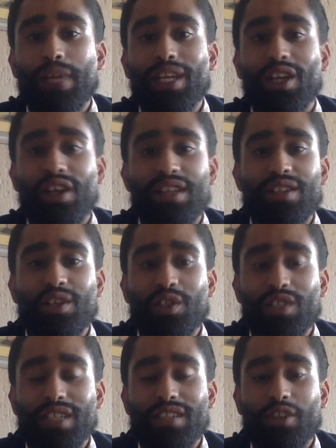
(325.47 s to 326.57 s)
whether it be
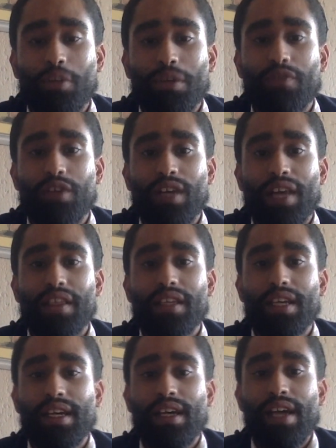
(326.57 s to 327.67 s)
images, whether it
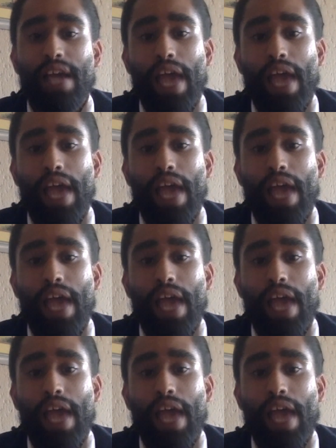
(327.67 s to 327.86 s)
be video.